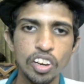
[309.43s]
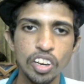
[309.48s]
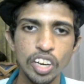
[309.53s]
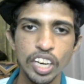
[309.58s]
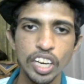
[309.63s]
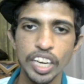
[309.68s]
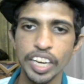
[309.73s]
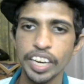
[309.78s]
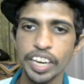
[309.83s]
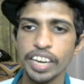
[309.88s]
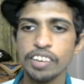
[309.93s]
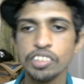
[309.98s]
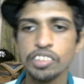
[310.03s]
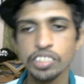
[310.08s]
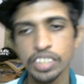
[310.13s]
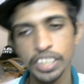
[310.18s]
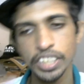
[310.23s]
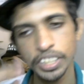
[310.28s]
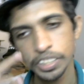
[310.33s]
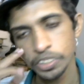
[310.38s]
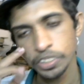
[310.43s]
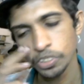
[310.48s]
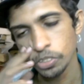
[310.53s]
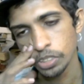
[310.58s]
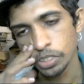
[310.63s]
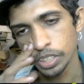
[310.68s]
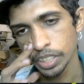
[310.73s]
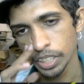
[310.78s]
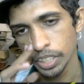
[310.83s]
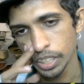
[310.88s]
And I was like,
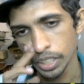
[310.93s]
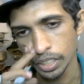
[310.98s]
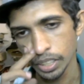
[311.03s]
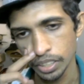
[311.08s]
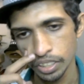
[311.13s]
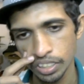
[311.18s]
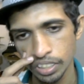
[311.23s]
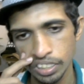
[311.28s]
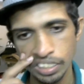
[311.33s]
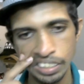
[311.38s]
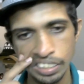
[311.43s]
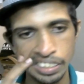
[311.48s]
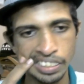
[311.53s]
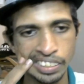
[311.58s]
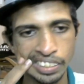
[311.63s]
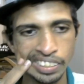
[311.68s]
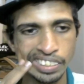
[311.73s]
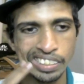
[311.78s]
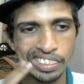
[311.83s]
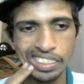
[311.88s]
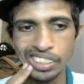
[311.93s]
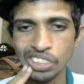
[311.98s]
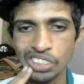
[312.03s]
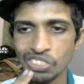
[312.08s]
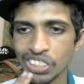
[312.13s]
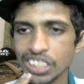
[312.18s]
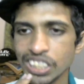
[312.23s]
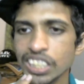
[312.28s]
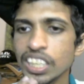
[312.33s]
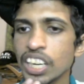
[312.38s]
okay, he's
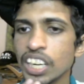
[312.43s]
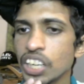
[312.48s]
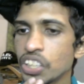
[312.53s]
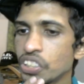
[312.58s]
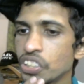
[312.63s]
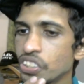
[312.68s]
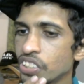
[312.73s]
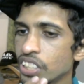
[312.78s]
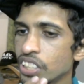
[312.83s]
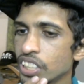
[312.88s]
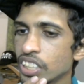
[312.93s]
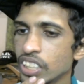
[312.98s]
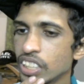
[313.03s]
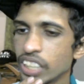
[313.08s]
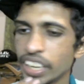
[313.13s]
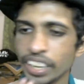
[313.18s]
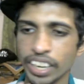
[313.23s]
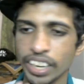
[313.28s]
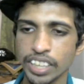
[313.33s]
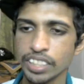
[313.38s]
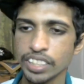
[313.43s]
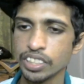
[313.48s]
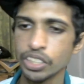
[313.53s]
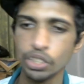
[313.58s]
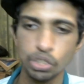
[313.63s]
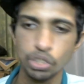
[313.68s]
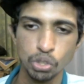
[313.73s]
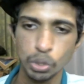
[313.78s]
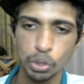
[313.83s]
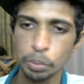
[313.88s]
rated 190
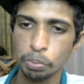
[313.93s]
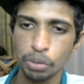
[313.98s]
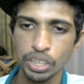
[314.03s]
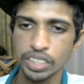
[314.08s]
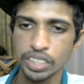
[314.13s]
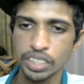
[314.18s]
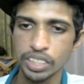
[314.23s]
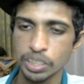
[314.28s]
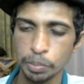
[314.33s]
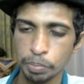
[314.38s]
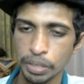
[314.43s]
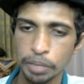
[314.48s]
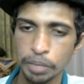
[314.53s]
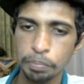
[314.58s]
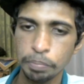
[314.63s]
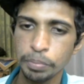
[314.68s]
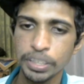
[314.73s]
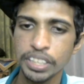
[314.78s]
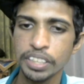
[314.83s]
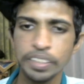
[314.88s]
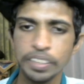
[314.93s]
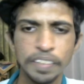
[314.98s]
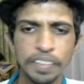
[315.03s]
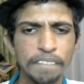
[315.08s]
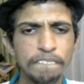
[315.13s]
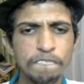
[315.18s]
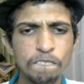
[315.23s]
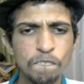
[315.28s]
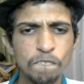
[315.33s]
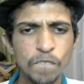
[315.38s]
or so points above me.
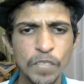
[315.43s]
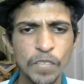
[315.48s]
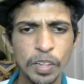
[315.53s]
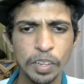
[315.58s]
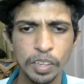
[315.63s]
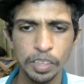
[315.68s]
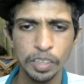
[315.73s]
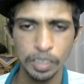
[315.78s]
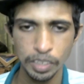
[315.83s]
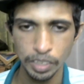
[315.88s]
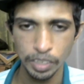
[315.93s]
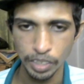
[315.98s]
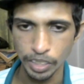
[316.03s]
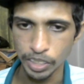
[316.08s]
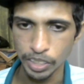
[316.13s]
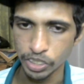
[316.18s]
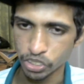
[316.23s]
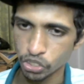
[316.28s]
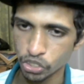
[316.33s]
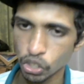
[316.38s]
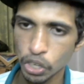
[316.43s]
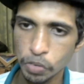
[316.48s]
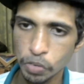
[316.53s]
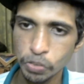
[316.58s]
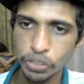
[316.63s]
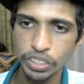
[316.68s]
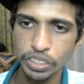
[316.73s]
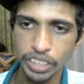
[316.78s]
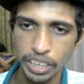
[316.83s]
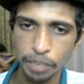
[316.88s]
A draw
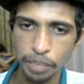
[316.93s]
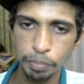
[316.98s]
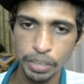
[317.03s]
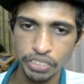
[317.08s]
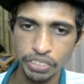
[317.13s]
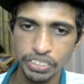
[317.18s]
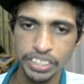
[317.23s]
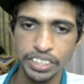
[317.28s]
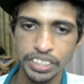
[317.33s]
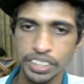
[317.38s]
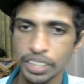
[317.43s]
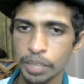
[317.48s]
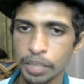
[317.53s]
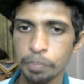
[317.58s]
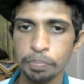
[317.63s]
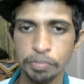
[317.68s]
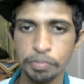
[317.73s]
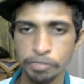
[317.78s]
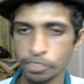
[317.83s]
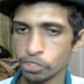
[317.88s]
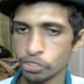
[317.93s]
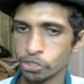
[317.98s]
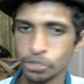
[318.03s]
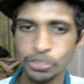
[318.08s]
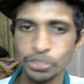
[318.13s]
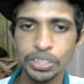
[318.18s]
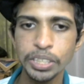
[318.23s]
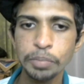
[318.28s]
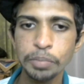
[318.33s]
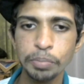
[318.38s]
would get my rating up for
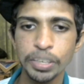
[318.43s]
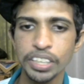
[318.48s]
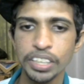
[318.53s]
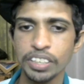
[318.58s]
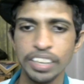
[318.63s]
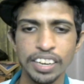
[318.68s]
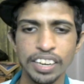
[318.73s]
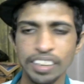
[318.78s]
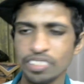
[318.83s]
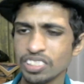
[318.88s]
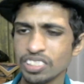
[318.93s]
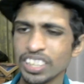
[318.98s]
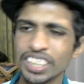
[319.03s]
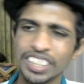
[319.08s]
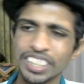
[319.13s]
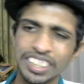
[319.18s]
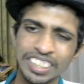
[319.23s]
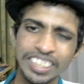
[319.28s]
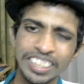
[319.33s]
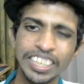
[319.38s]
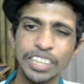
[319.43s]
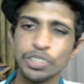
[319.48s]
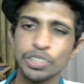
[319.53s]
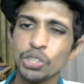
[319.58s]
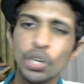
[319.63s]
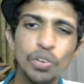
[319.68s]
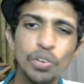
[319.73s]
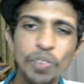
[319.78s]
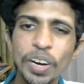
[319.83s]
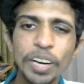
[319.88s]
sure, but I was like, yeah, you
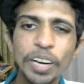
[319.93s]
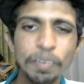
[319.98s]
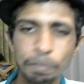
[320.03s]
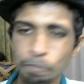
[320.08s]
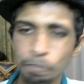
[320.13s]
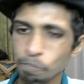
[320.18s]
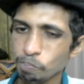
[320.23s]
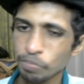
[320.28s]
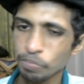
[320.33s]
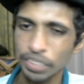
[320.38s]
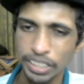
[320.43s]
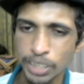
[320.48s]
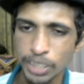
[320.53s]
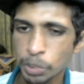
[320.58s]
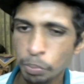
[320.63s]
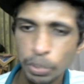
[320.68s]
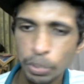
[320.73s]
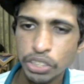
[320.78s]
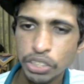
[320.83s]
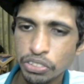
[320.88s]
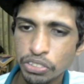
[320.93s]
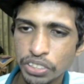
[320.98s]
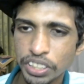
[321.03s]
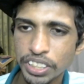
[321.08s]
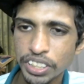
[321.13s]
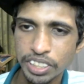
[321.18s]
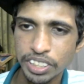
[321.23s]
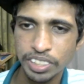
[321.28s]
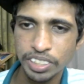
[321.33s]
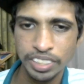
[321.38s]
know what? His
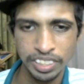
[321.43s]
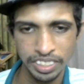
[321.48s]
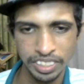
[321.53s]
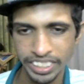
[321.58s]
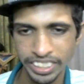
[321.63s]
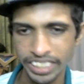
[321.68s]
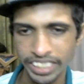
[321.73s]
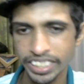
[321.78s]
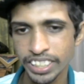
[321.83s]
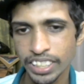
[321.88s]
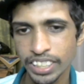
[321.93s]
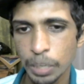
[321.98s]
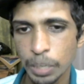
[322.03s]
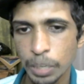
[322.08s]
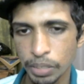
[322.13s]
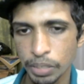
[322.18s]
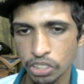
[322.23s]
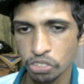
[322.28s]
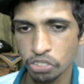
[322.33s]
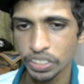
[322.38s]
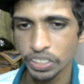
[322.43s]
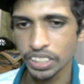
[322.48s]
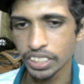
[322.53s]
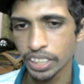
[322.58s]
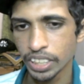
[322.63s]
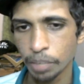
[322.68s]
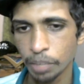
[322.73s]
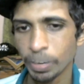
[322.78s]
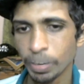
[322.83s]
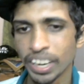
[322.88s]
position is technically much weaker
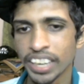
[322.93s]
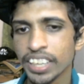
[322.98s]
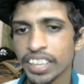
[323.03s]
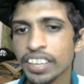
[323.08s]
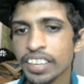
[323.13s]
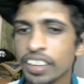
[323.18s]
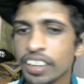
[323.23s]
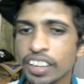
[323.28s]
than mine.